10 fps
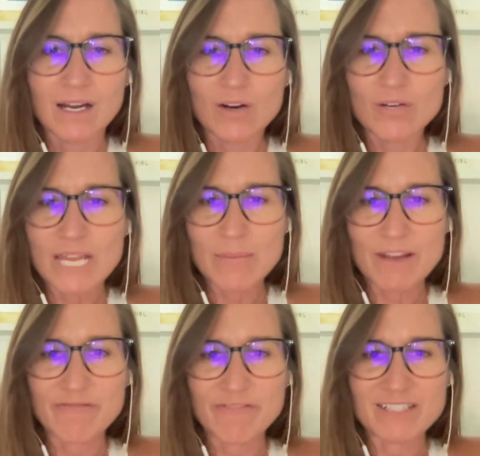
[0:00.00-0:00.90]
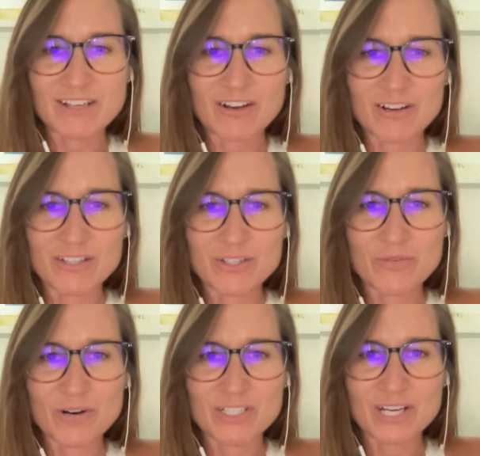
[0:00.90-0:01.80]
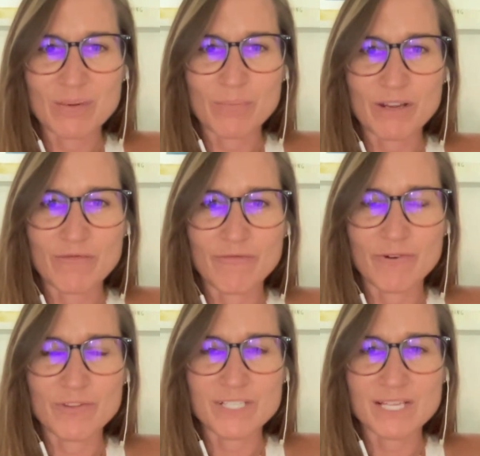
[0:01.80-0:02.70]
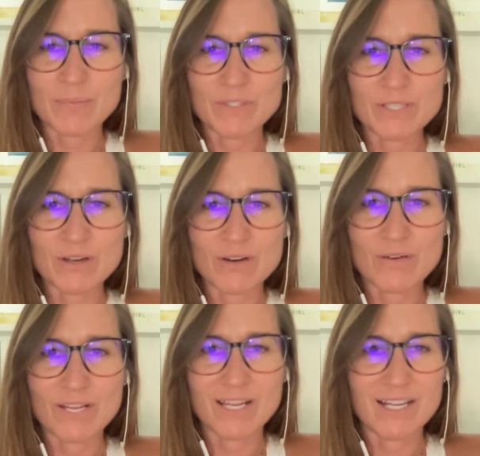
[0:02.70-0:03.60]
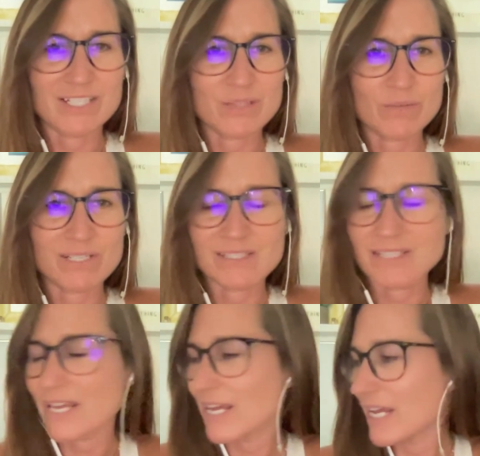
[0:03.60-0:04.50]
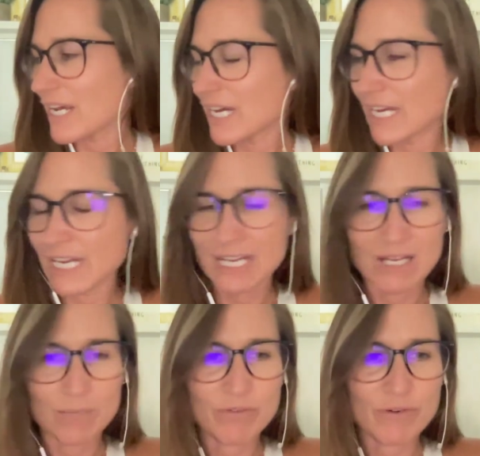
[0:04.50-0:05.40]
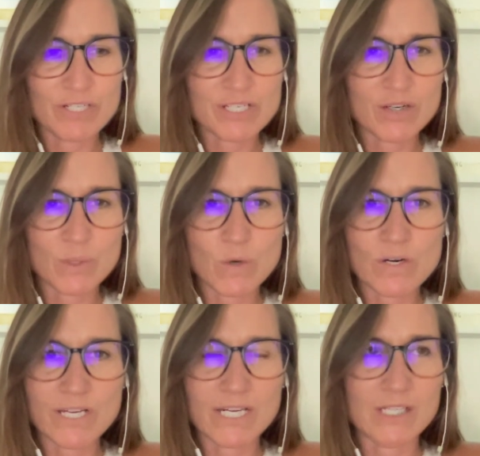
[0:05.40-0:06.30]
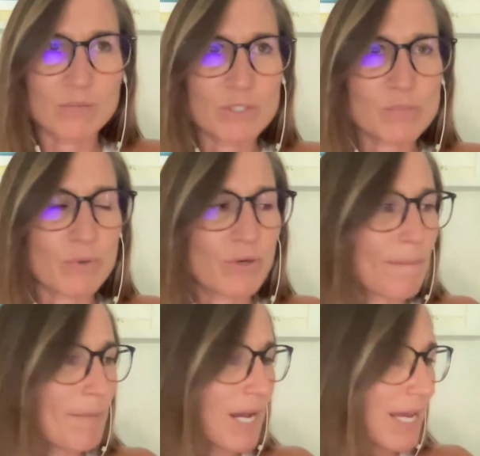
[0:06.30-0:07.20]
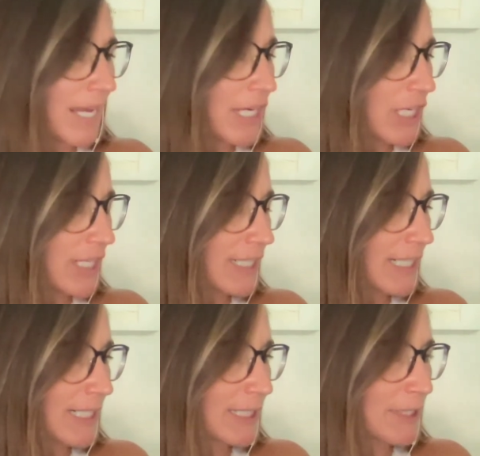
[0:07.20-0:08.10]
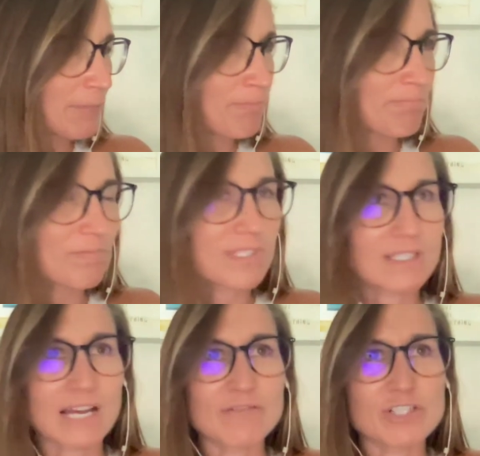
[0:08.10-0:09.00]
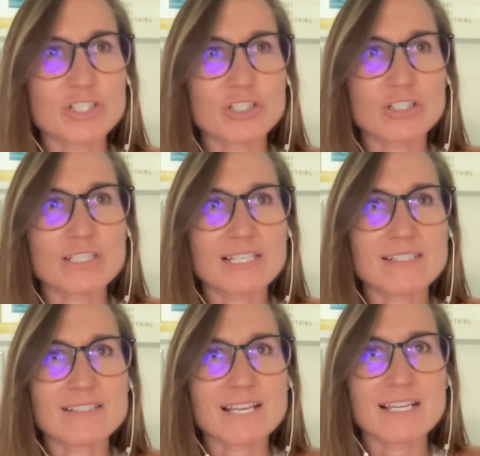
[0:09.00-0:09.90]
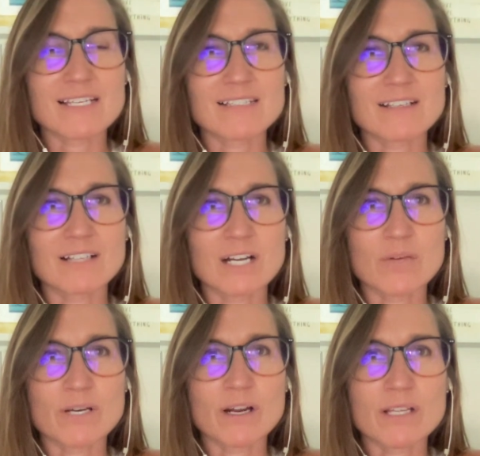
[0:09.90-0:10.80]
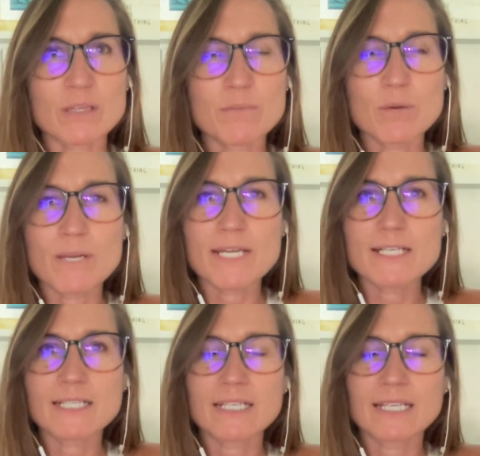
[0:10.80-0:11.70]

Okay, my friends, on to our topic for this episode. And I just want to say uh, before I started recording, I almost put my, um, I have a shirt that says a lot going on at the moment